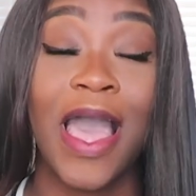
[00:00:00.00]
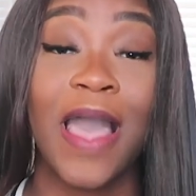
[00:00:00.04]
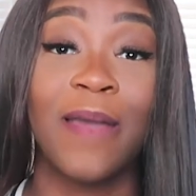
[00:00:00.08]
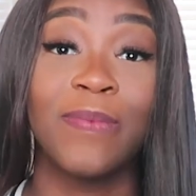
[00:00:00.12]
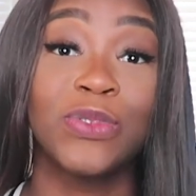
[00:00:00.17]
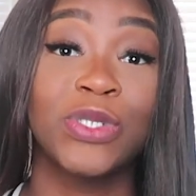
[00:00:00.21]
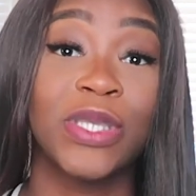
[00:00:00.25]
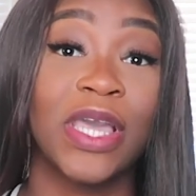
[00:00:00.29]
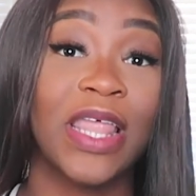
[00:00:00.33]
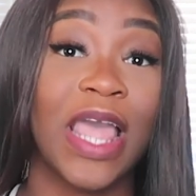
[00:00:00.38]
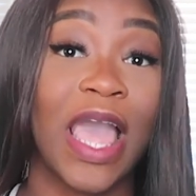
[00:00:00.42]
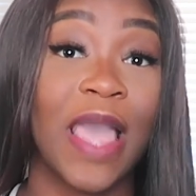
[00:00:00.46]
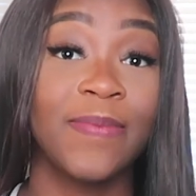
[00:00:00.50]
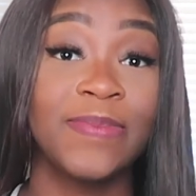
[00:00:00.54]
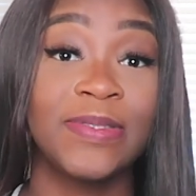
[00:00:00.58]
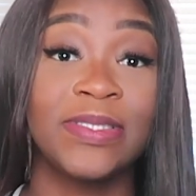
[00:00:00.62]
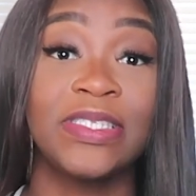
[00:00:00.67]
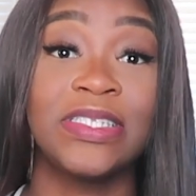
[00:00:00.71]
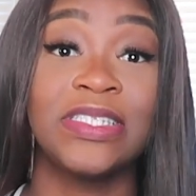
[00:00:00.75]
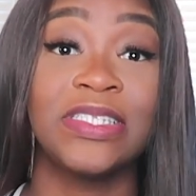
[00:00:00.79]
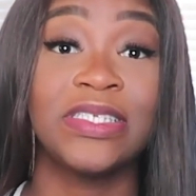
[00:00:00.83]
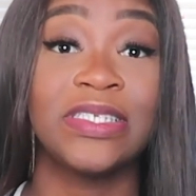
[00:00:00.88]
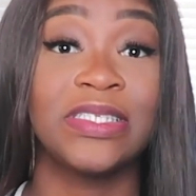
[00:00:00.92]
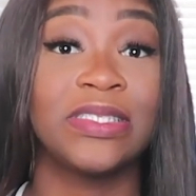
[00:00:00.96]
I'm
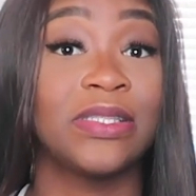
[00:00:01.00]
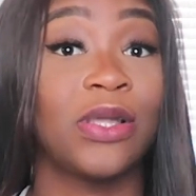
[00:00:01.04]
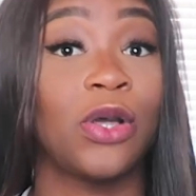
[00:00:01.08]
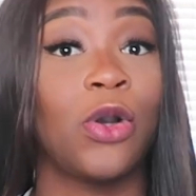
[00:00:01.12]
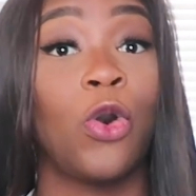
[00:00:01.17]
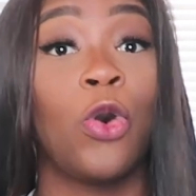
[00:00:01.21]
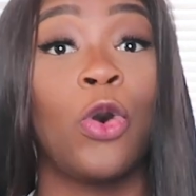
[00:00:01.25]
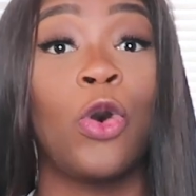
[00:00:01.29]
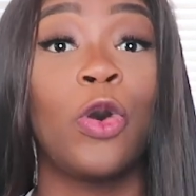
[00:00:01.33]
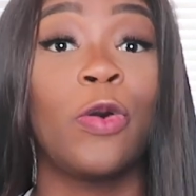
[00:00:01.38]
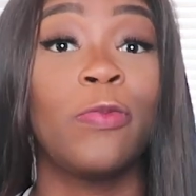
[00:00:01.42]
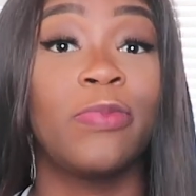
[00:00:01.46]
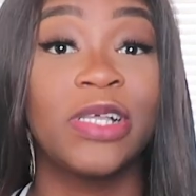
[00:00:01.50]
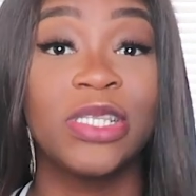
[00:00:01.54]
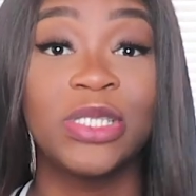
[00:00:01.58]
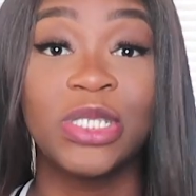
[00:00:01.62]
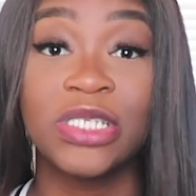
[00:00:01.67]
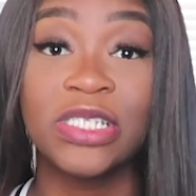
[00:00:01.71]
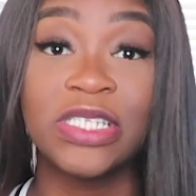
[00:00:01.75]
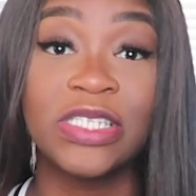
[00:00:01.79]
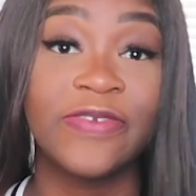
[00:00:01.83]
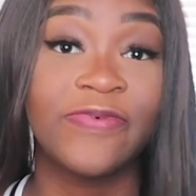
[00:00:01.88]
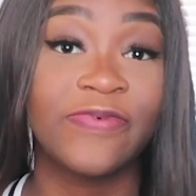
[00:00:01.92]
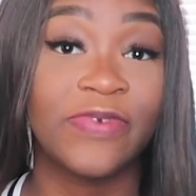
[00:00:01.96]
sending a whole
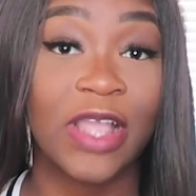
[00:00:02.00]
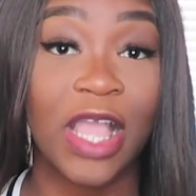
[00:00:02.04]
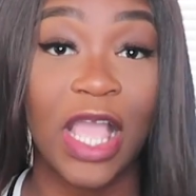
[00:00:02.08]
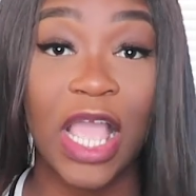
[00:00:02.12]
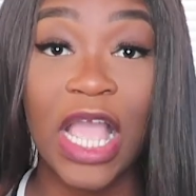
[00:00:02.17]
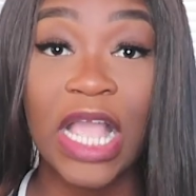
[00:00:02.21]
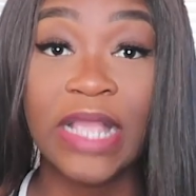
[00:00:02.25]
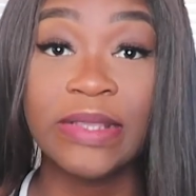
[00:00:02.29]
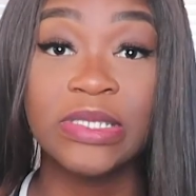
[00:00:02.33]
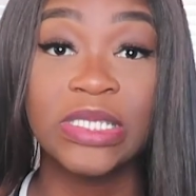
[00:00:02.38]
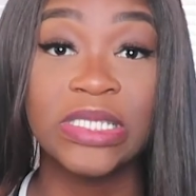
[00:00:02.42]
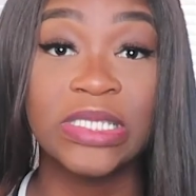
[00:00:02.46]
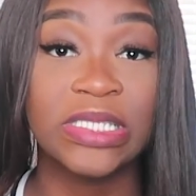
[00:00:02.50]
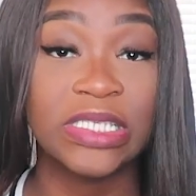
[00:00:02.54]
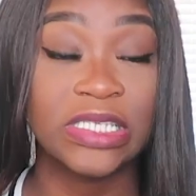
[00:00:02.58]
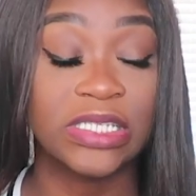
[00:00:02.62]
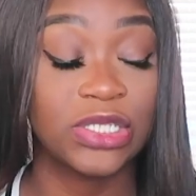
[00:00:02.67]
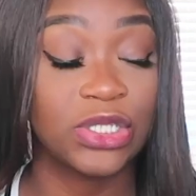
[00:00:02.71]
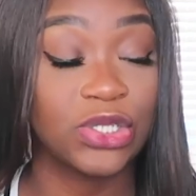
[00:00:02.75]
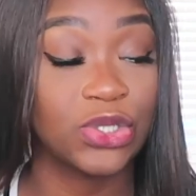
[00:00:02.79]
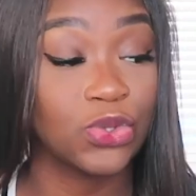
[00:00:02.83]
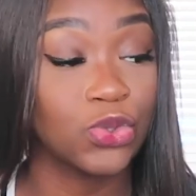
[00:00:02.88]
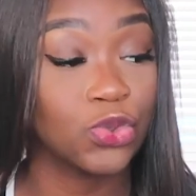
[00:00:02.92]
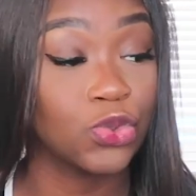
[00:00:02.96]
bunch of different options
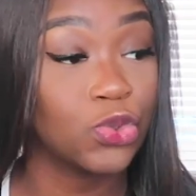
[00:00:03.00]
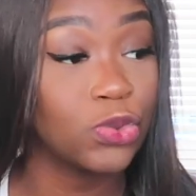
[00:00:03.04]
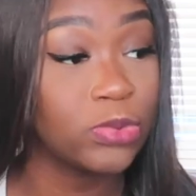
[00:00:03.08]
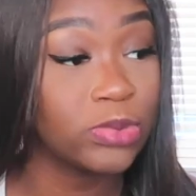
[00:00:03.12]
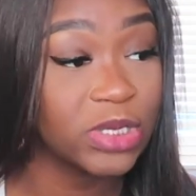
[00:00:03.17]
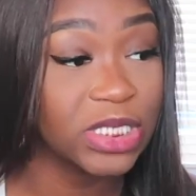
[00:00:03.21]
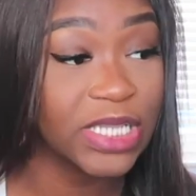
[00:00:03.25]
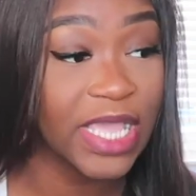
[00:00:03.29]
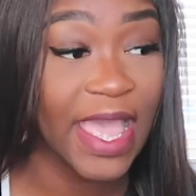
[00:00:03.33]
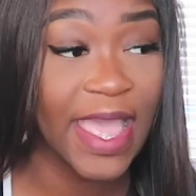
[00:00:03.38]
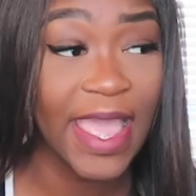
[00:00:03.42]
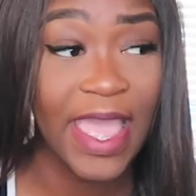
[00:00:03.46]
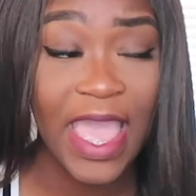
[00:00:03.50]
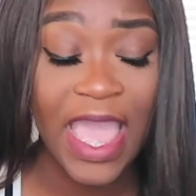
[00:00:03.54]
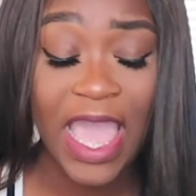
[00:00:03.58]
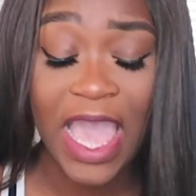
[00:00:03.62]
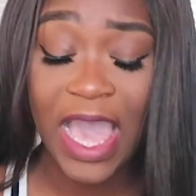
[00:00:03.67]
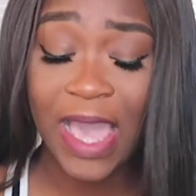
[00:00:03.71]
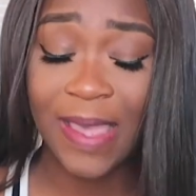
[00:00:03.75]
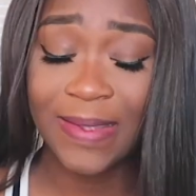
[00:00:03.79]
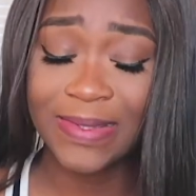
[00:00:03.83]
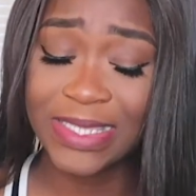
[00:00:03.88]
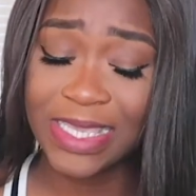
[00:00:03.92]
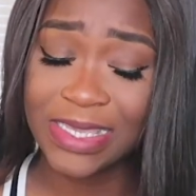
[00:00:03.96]
into the group chat.
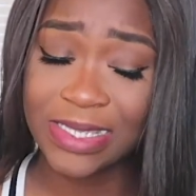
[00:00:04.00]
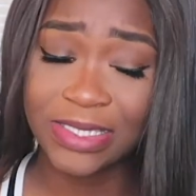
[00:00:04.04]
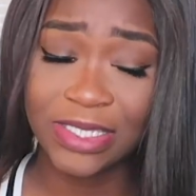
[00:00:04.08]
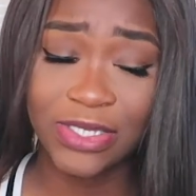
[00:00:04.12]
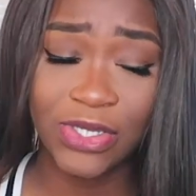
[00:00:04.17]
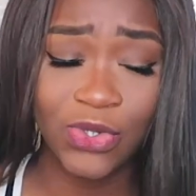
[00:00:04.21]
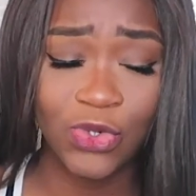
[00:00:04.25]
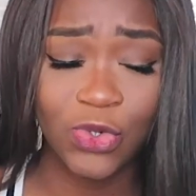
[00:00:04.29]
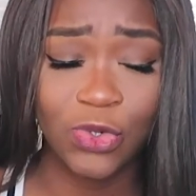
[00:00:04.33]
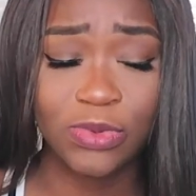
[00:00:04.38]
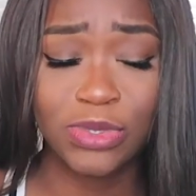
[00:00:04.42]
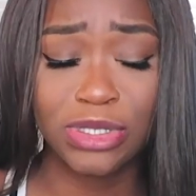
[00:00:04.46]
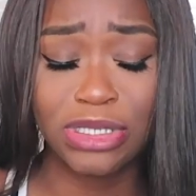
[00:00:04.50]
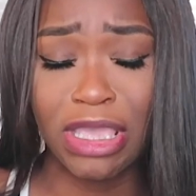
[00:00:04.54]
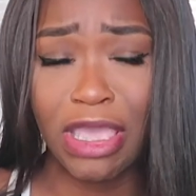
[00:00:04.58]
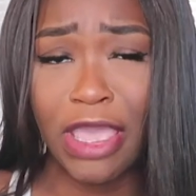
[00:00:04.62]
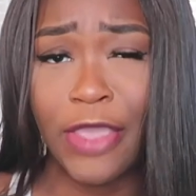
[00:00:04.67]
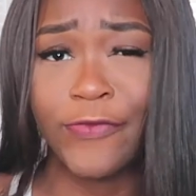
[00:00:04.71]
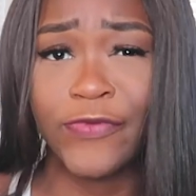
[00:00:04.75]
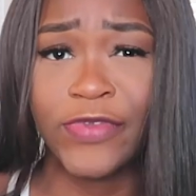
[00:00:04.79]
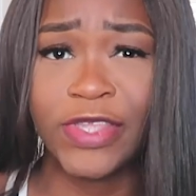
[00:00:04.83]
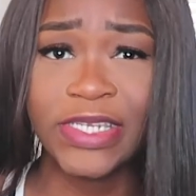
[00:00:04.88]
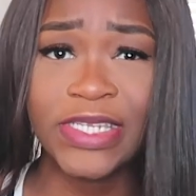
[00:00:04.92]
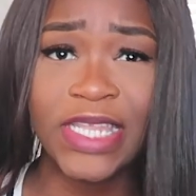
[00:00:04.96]
I'm texting the group
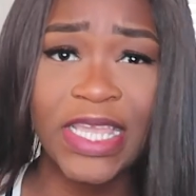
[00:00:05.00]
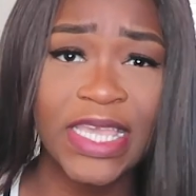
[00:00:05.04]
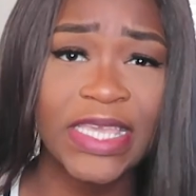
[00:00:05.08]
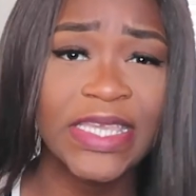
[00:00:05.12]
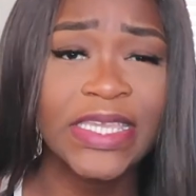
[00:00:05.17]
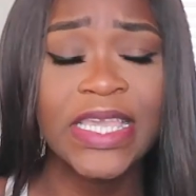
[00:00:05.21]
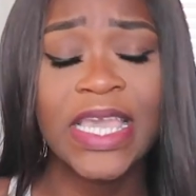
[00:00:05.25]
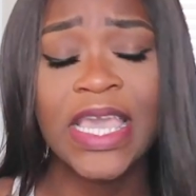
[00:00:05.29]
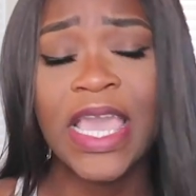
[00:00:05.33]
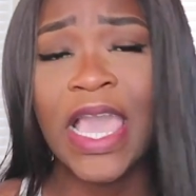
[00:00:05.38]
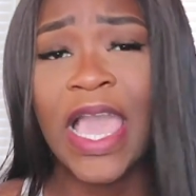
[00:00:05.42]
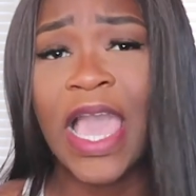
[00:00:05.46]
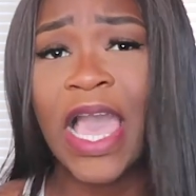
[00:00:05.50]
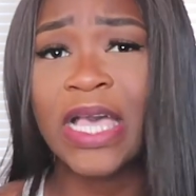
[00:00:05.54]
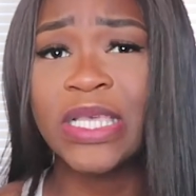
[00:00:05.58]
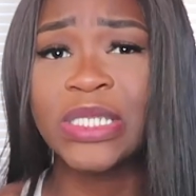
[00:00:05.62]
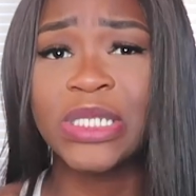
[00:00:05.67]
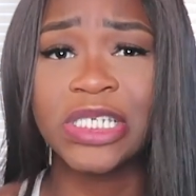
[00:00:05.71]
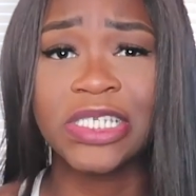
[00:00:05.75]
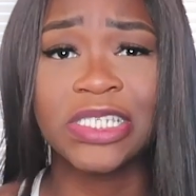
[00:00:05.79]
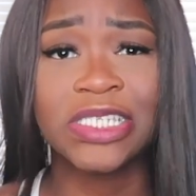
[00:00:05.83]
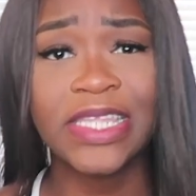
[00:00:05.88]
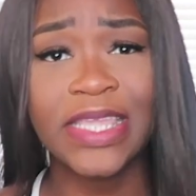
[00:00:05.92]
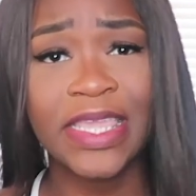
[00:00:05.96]
chat every day.
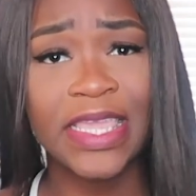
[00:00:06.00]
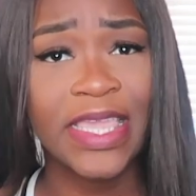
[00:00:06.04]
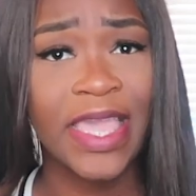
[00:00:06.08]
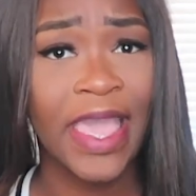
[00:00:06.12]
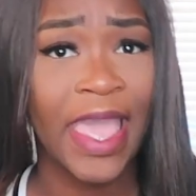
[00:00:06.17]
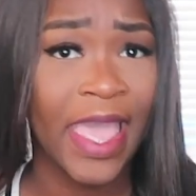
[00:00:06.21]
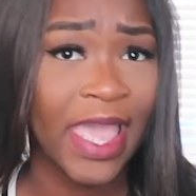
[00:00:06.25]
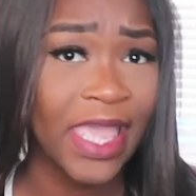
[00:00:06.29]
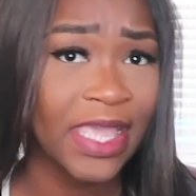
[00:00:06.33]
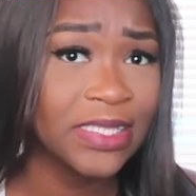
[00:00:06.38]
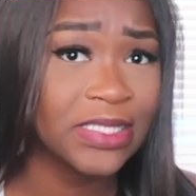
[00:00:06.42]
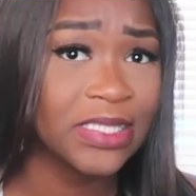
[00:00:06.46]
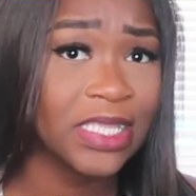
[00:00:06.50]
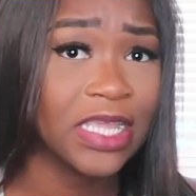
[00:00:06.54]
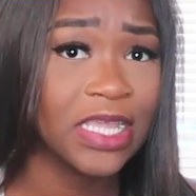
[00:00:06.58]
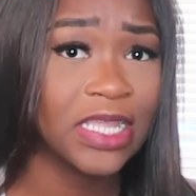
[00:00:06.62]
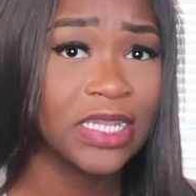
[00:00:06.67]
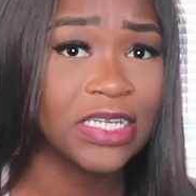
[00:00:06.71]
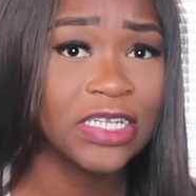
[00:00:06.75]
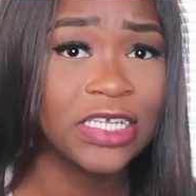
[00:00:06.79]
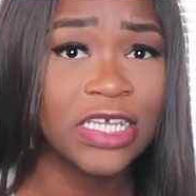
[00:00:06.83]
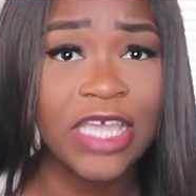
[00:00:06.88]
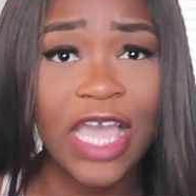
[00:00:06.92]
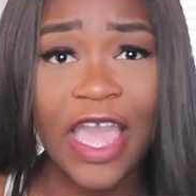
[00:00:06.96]
How's your day, guys?
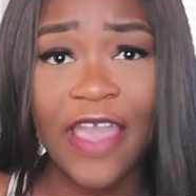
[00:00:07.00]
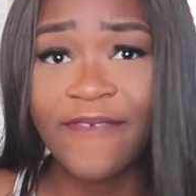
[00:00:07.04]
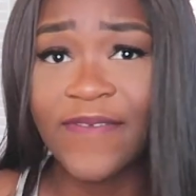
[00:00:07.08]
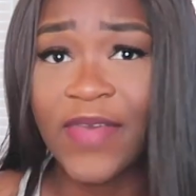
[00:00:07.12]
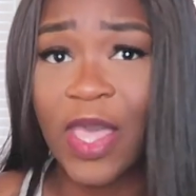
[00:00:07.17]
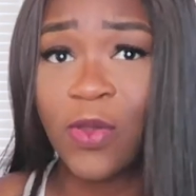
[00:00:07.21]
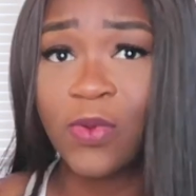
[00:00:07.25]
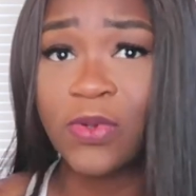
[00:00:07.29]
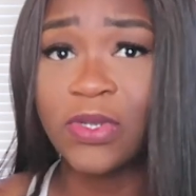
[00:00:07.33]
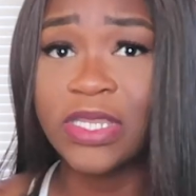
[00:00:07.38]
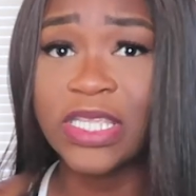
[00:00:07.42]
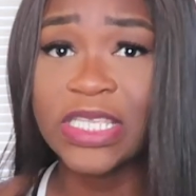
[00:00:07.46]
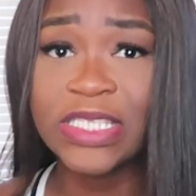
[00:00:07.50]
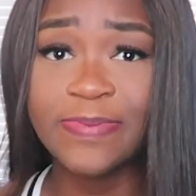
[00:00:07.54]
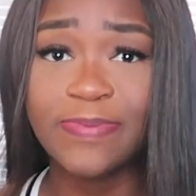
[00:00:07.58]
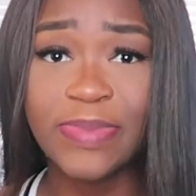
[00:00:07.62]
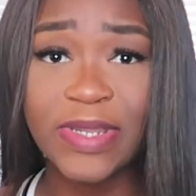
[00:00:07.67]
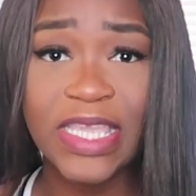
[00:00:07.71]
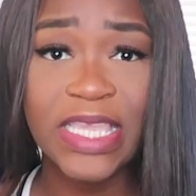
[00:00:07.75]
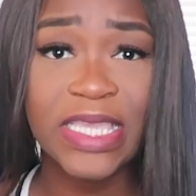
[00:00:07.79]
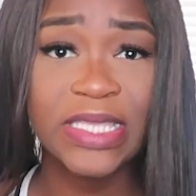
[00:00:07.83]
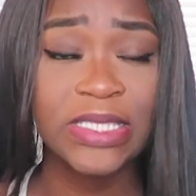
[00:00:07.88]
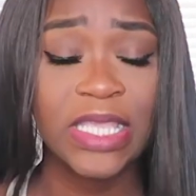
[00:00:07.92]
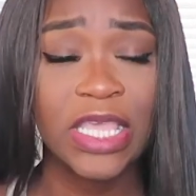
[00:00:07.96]
Look, I found this
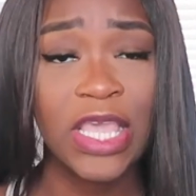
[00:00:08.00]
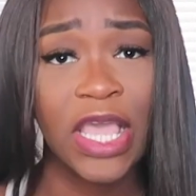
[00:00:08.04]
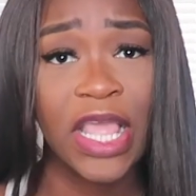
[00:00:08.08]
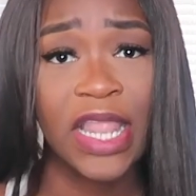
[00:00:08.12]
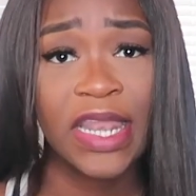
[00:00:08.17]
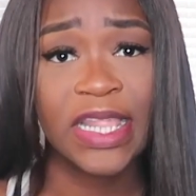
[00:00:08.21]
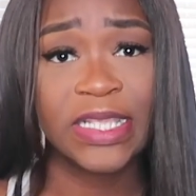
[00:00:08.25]
place.